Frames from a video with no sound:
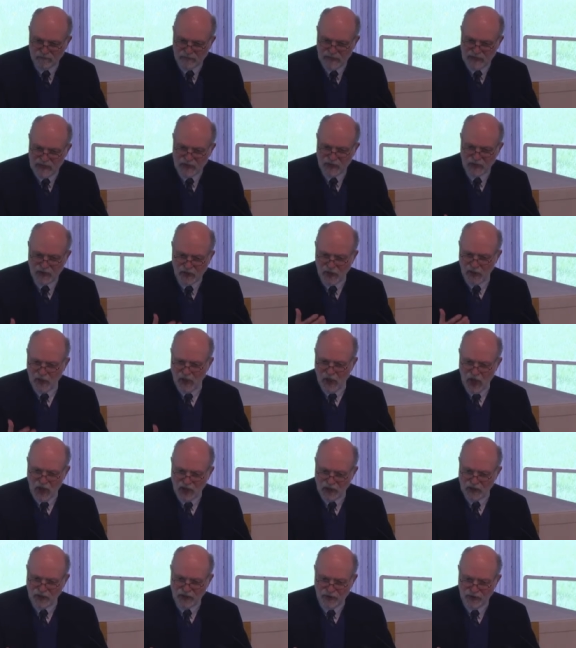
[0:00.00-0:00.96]
As
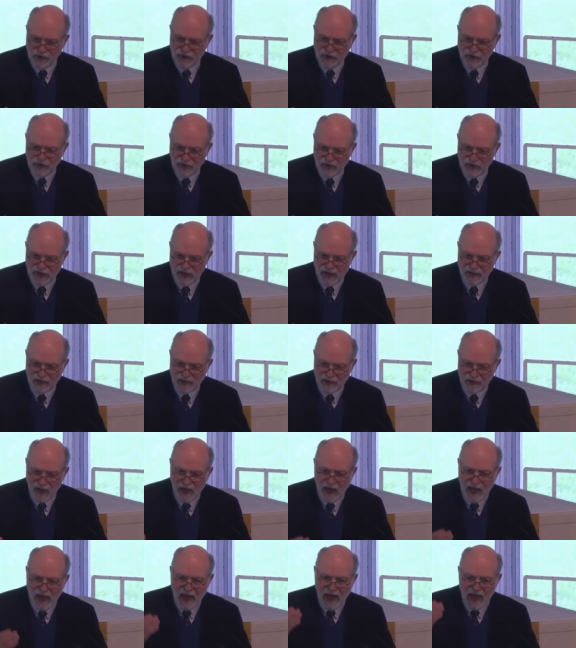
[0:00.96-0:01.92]
Colossians
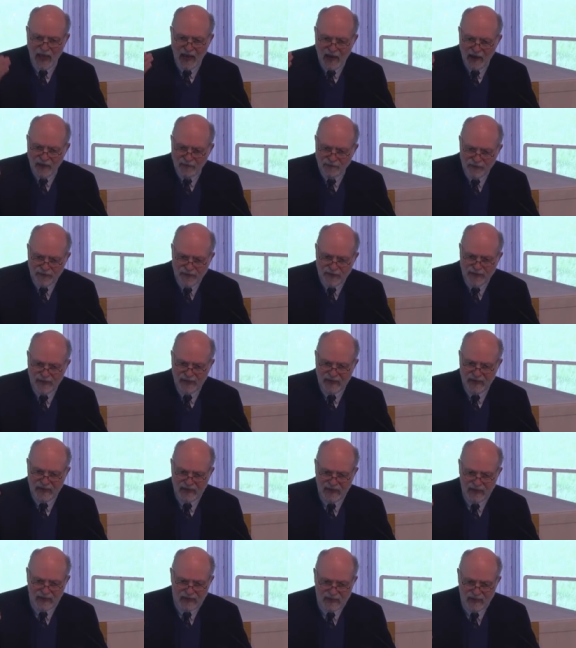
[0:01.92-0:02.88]
says,
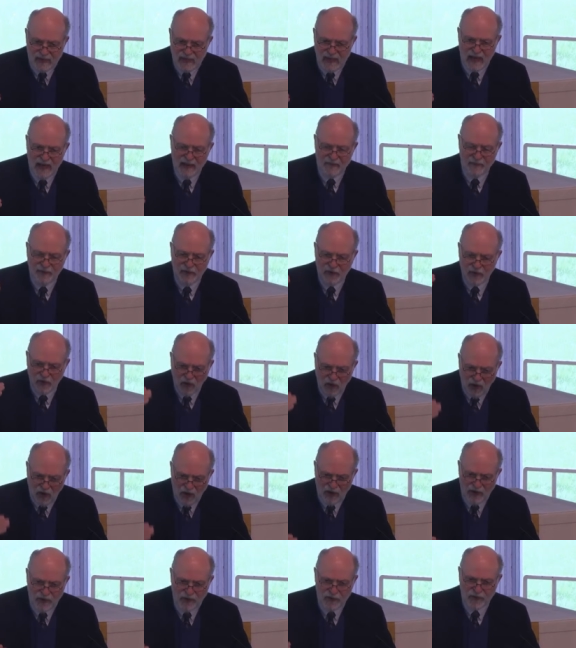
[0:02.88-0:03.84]
everything in heaven,
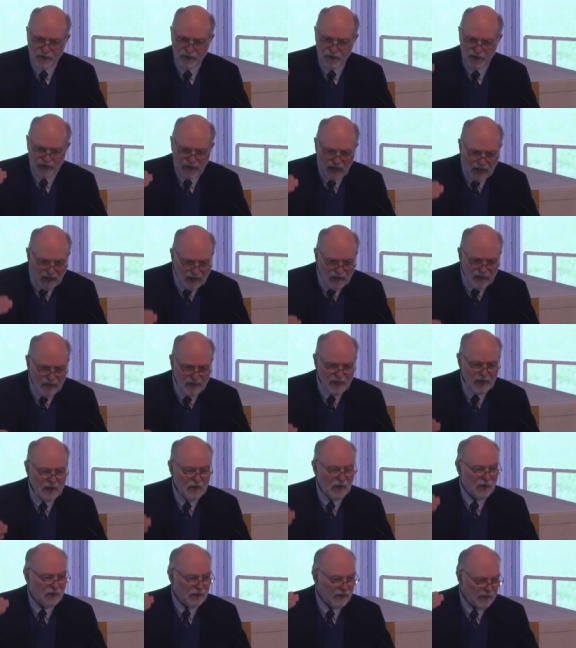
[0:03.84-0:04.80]
on earth, under
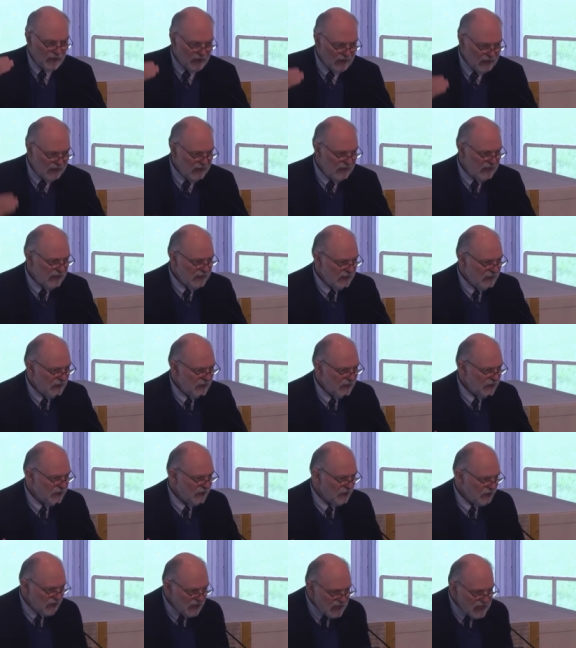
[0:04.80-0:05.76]
the earth, and in
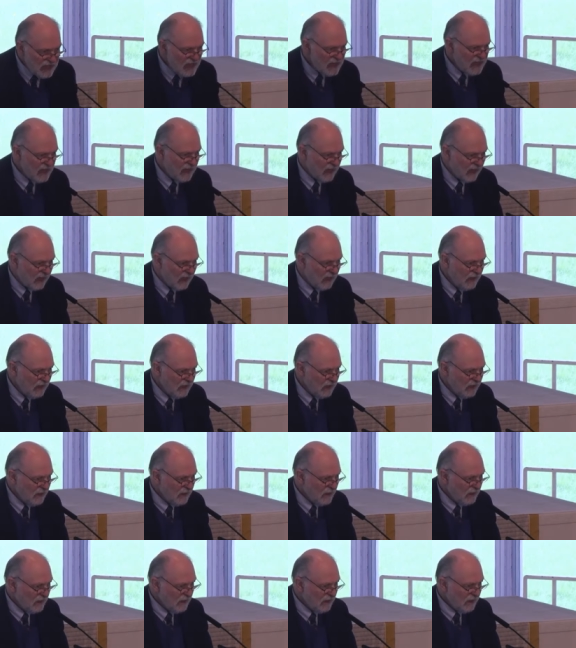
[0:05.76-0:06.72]
the sea
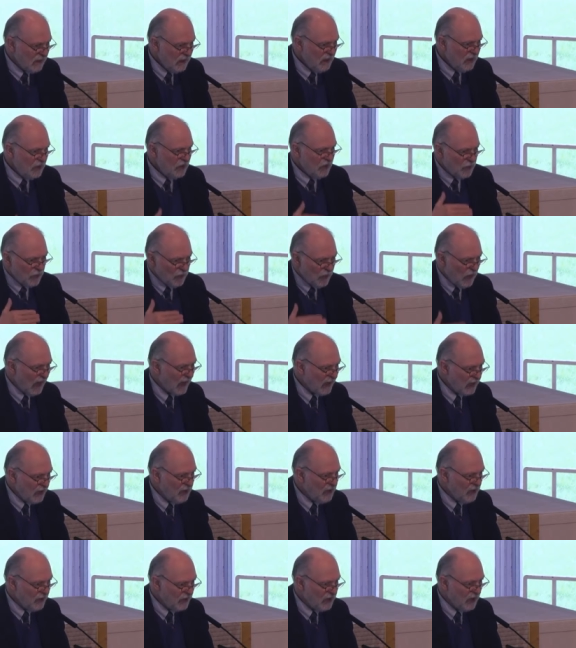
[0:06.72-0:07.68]
is
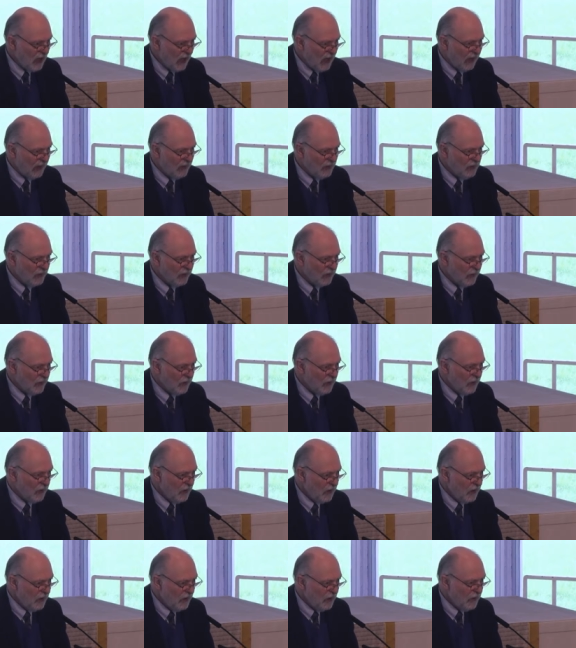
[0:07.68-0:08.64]
reconciled
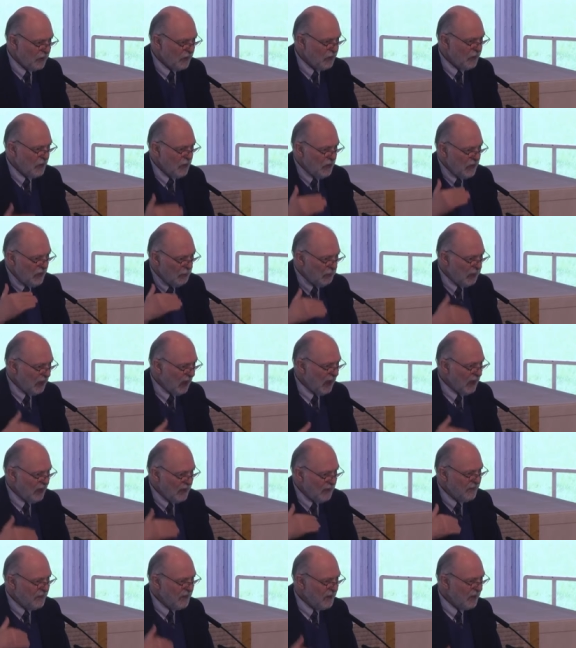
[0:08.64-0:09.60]
through the
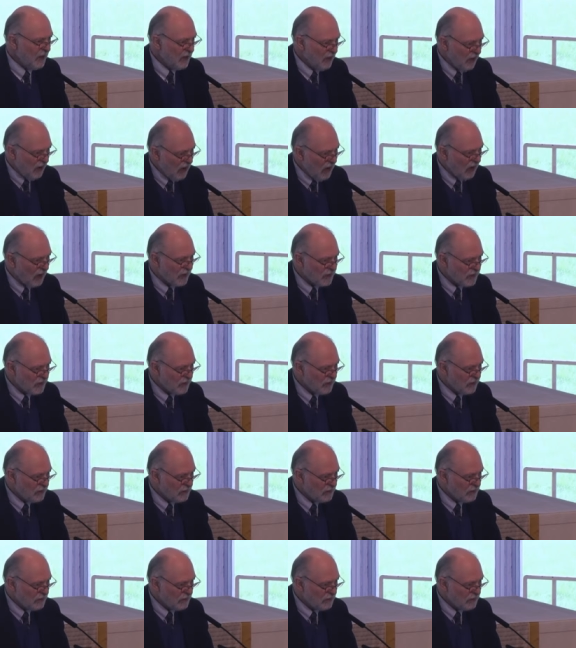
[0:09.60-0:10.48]
blood of the cross.